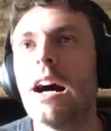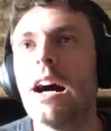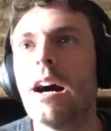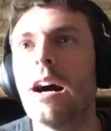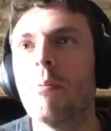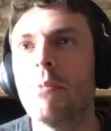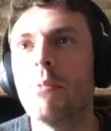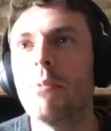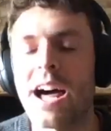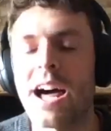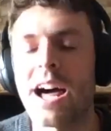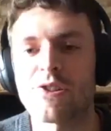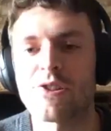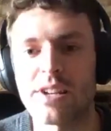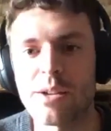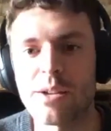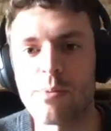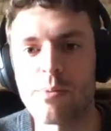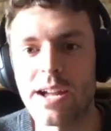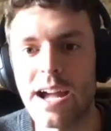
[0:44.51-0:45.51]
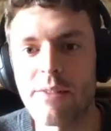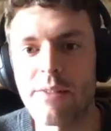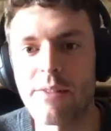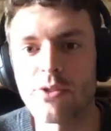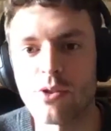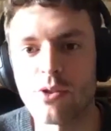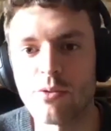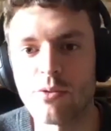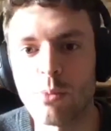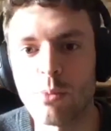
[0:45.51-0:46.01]
naturally we have
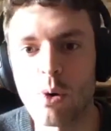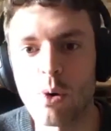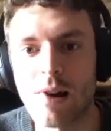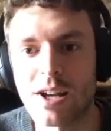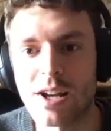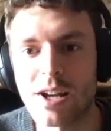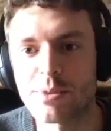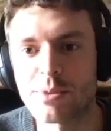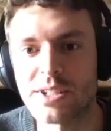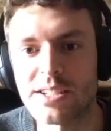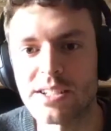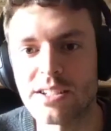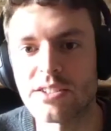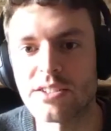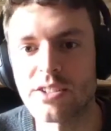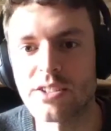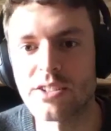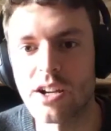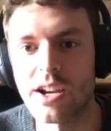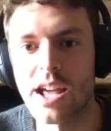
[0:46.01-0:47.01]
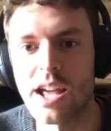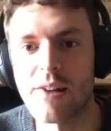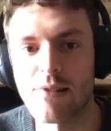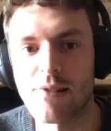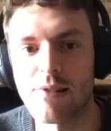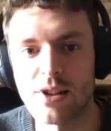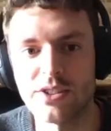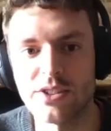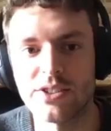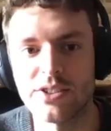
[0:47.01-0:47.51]
sort of more expertise in certain
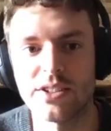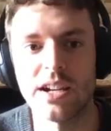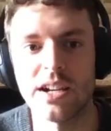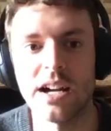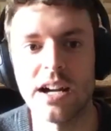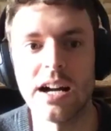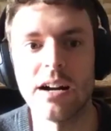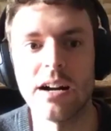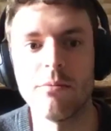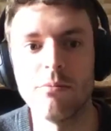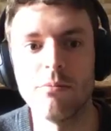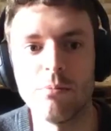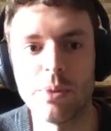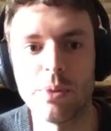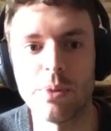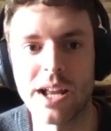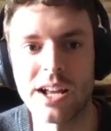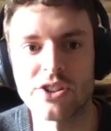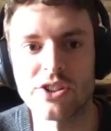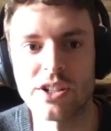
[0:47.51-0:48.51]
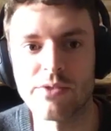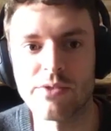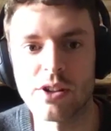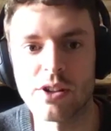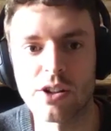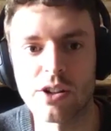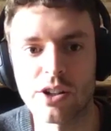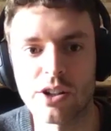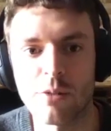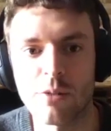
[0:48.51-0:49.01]
areas, but actually if you
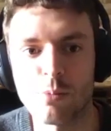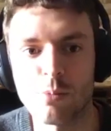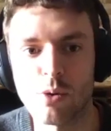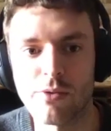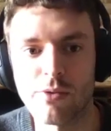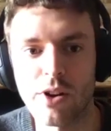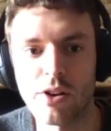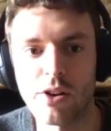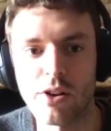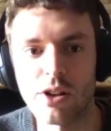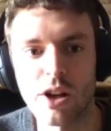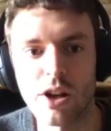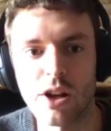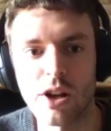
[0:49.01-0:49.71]
look at our portfolio,